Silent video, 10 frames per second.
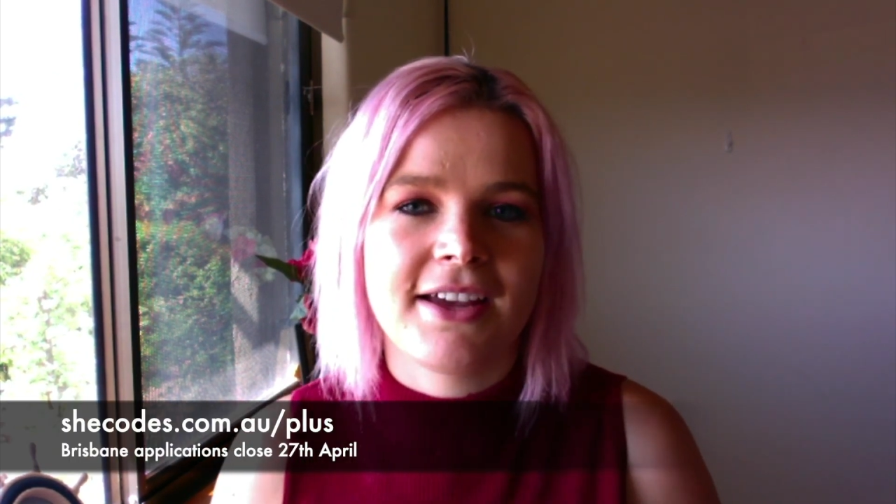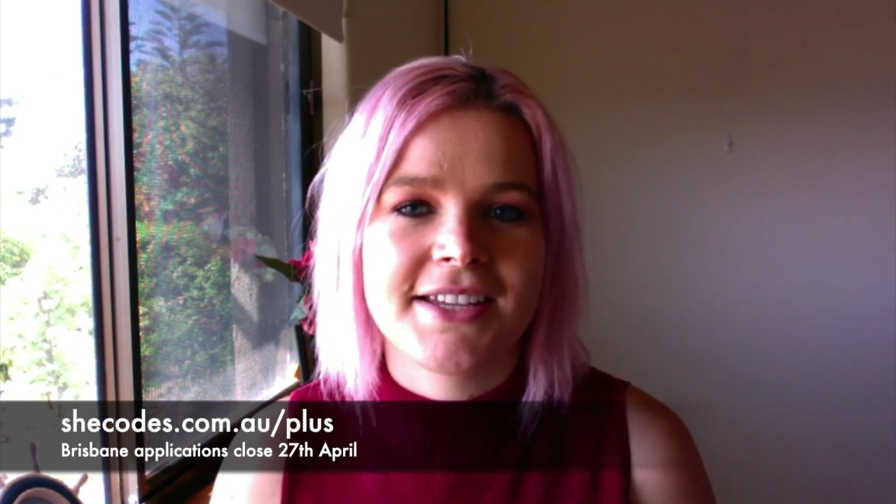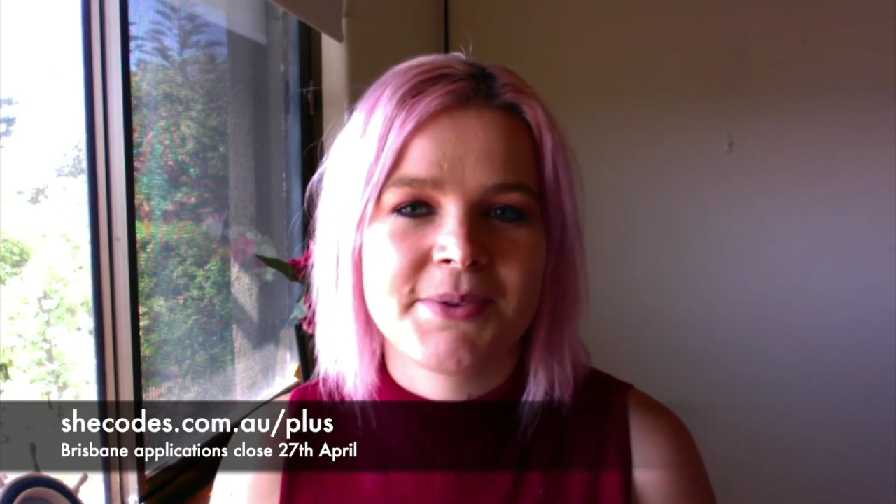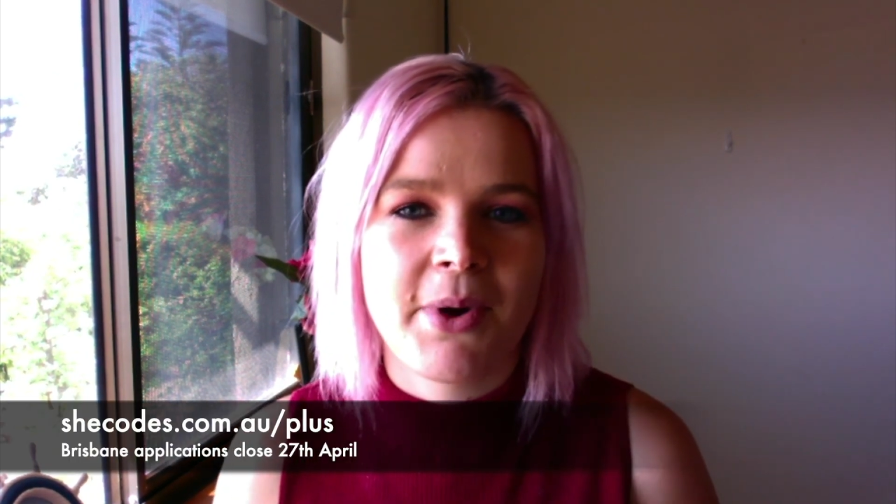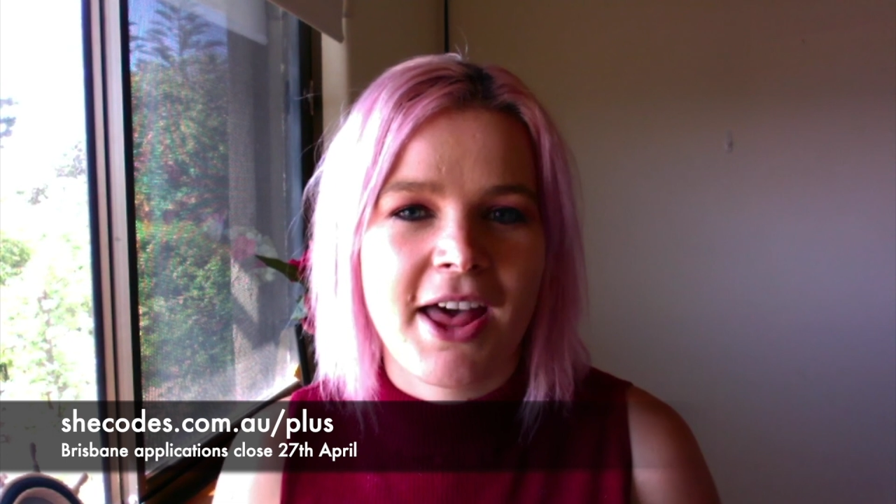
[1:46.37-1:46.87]

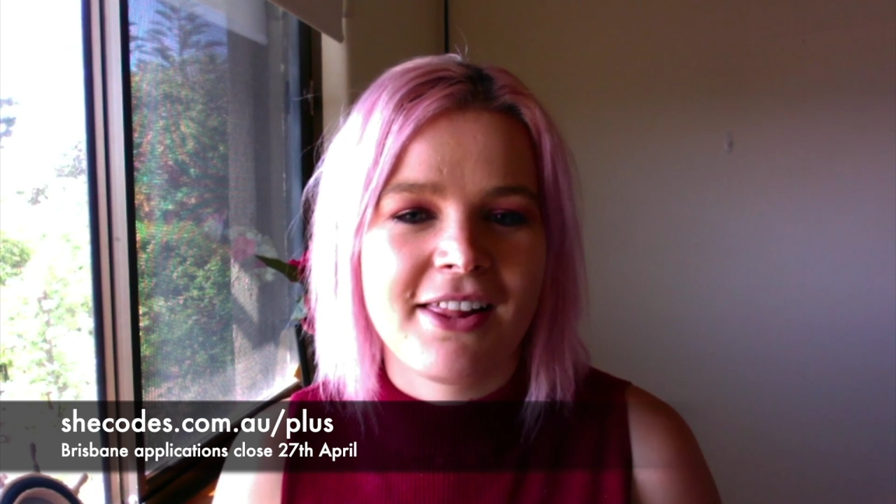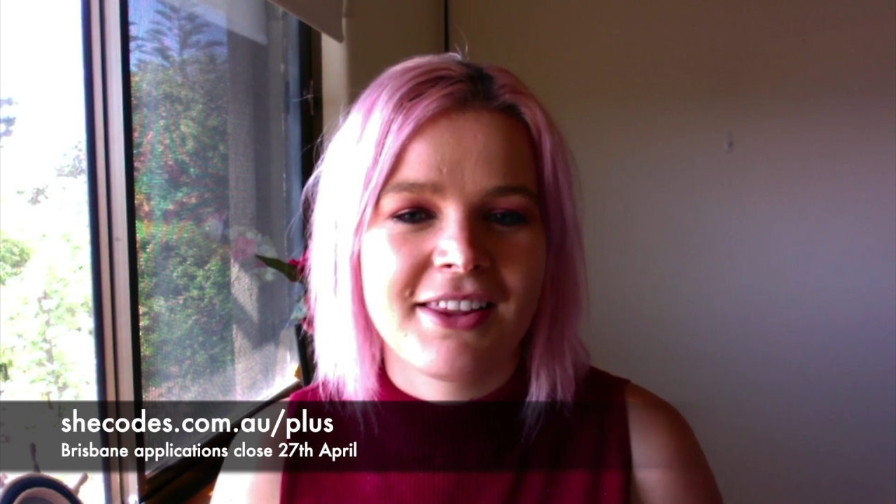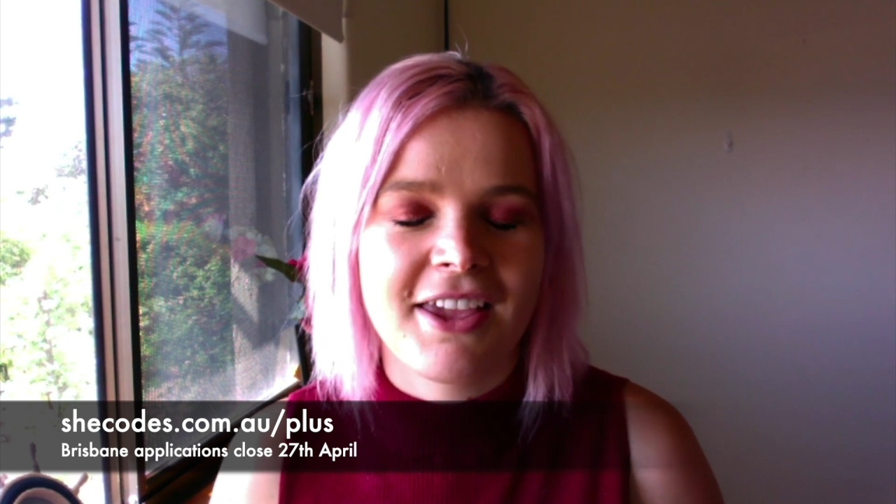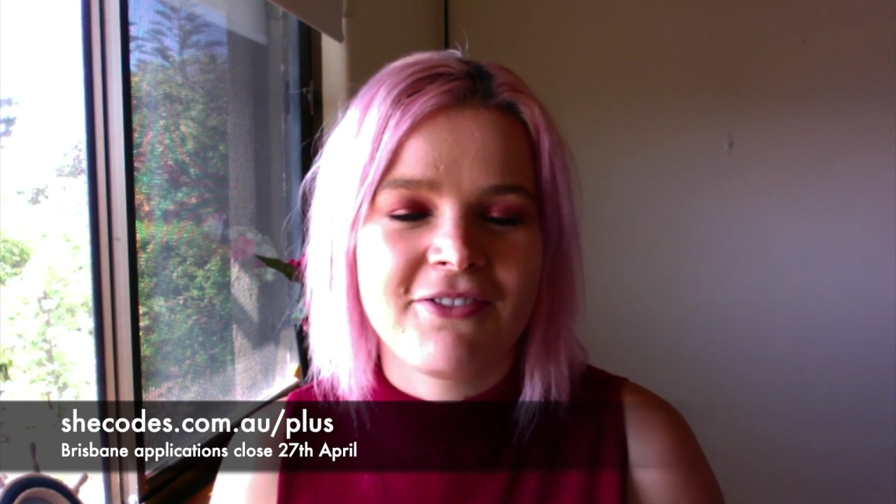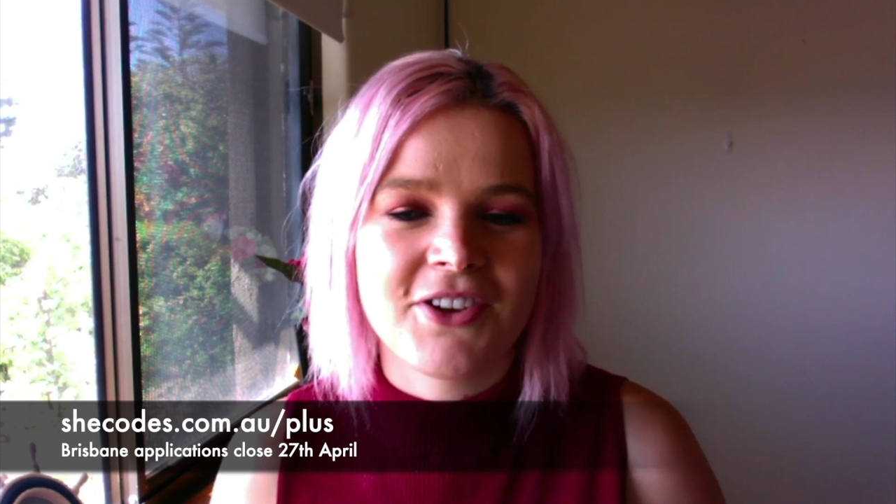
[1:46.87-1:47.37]
as well
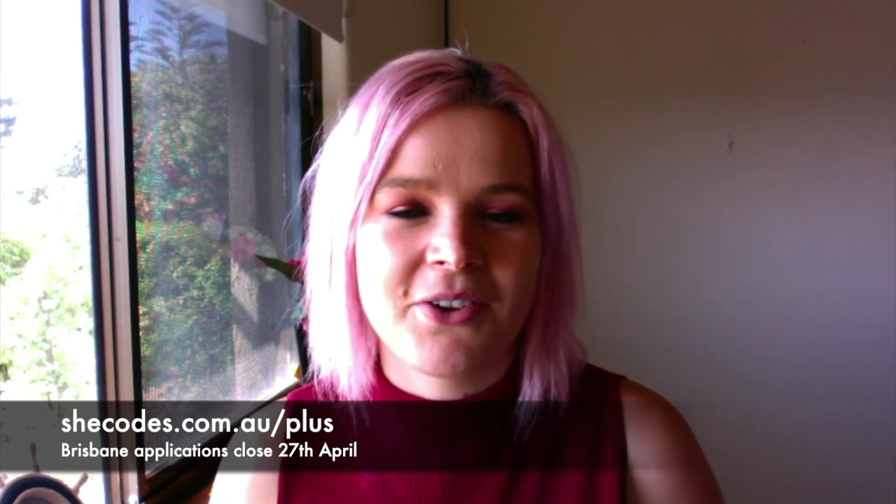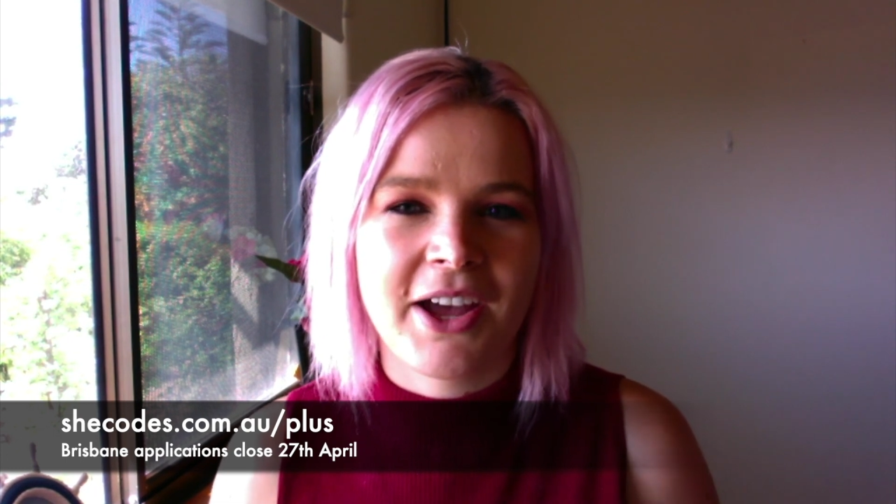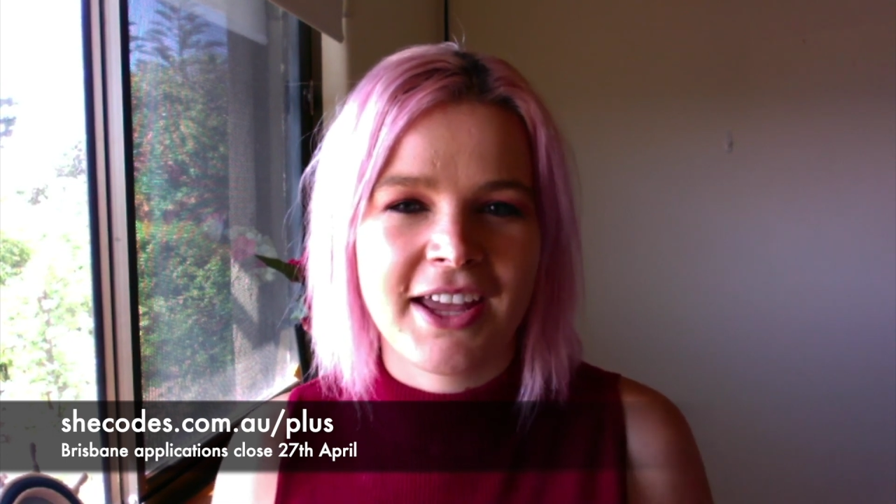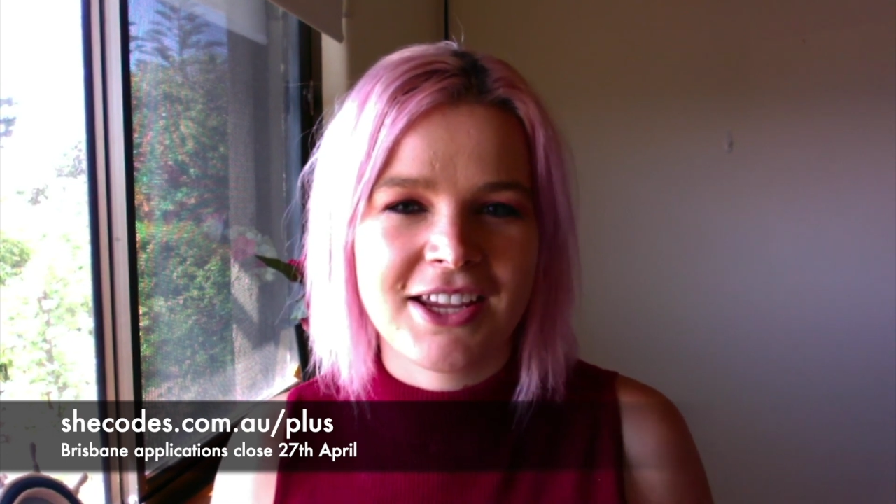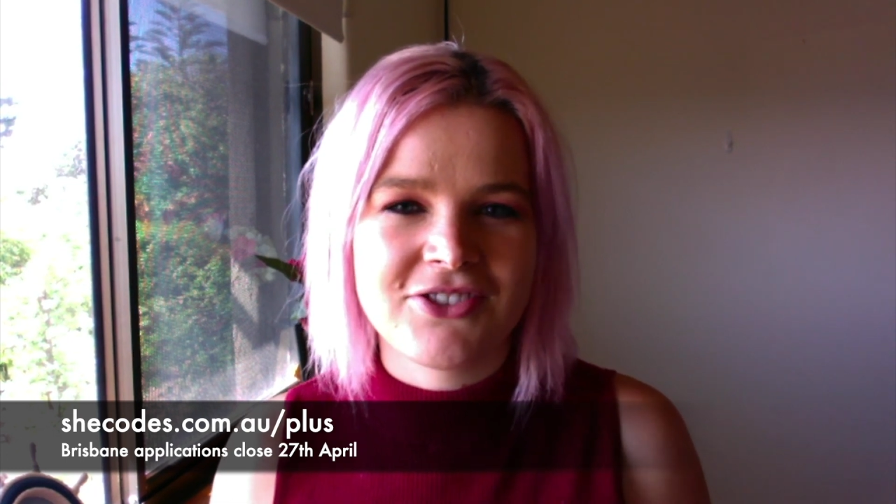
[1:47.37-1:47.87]
if you
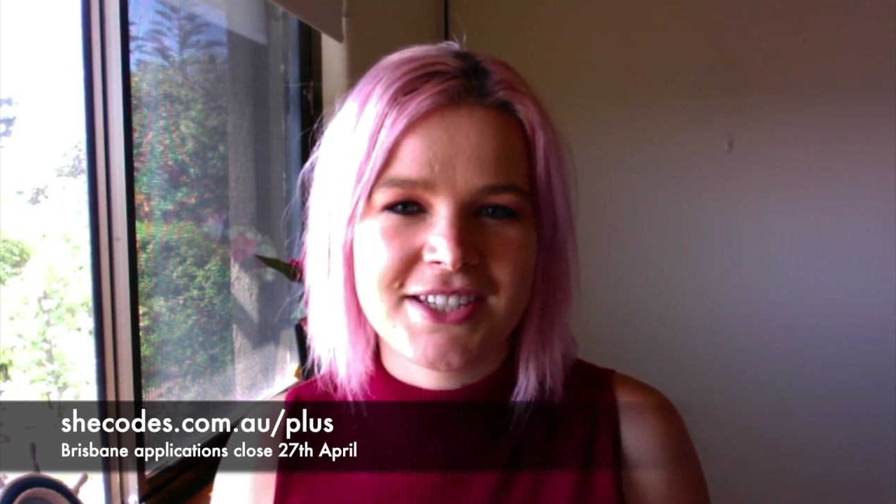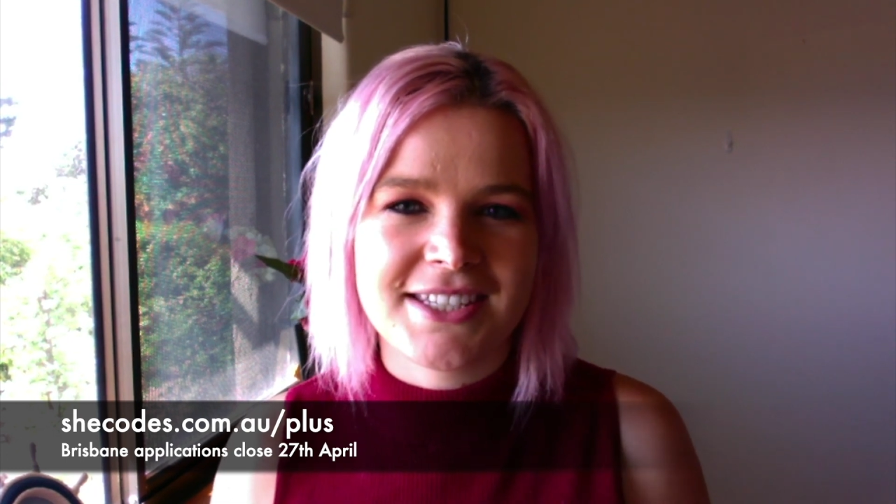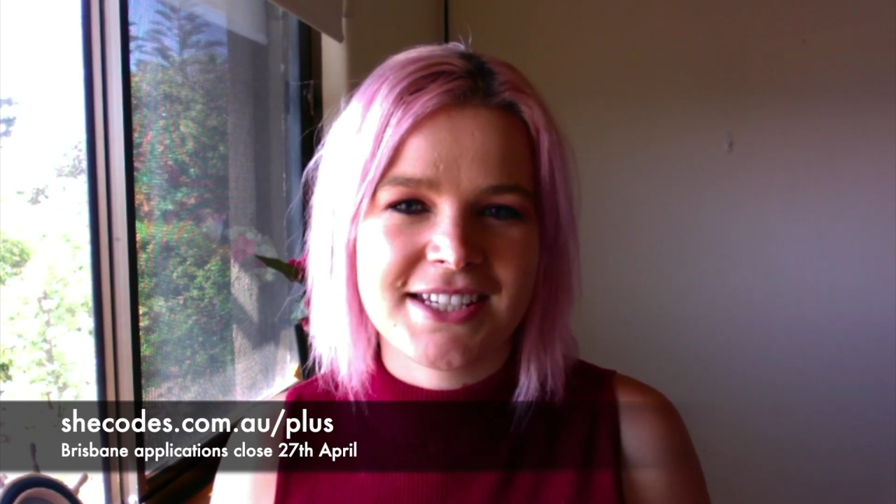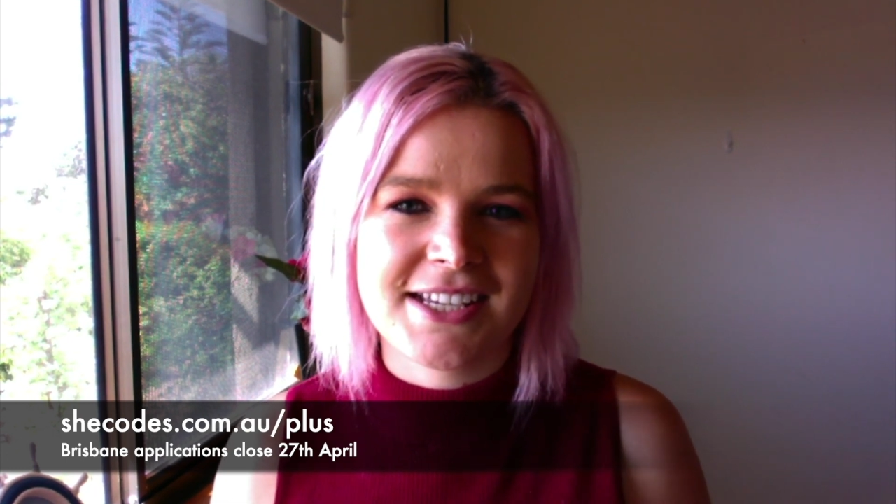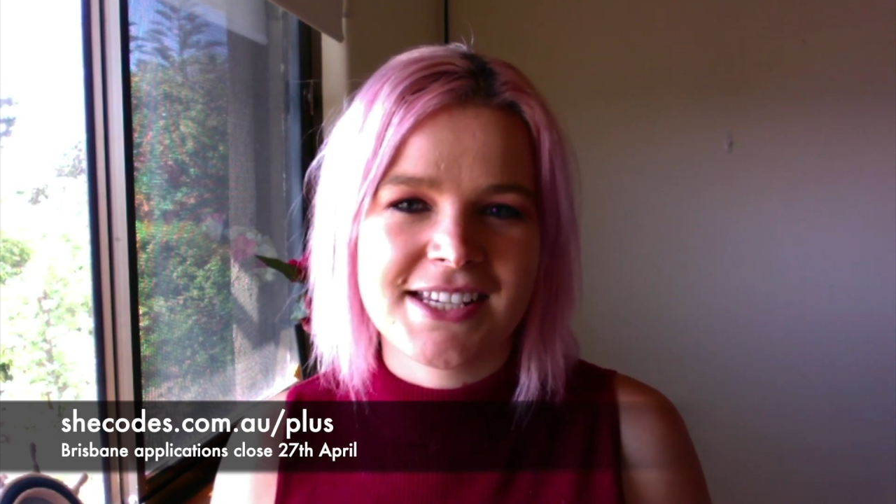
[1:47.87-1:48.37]
are
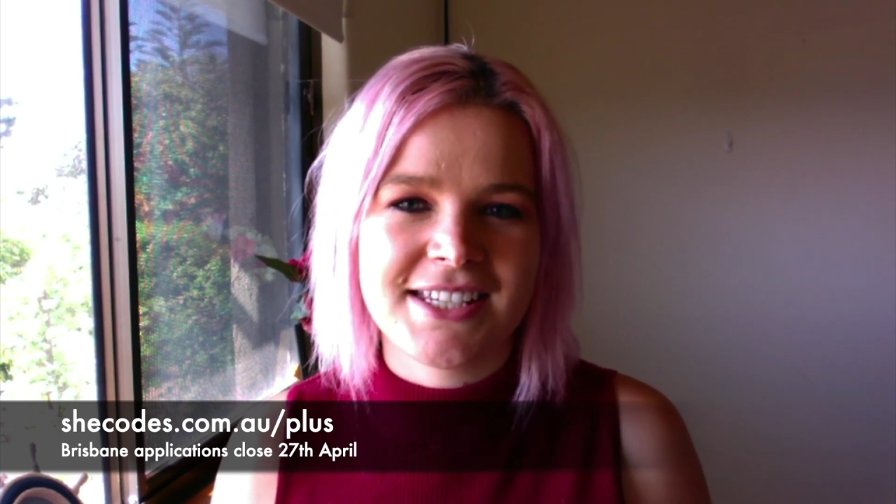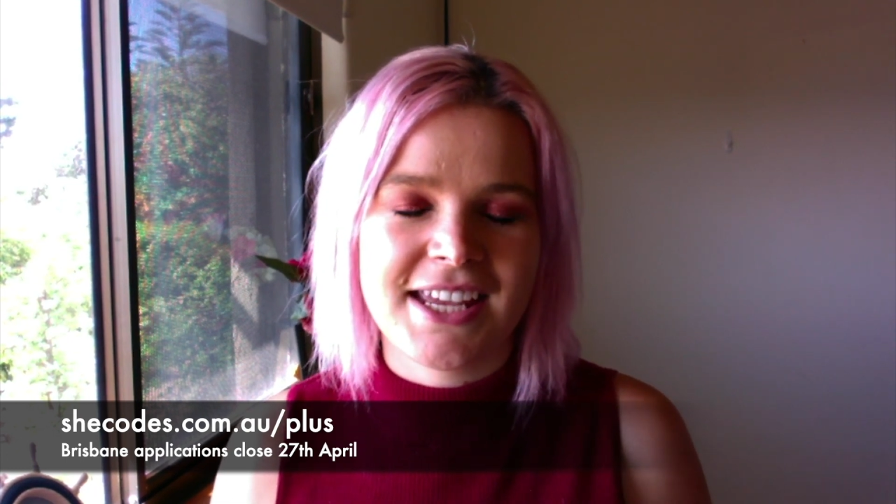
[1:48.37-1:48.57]
interested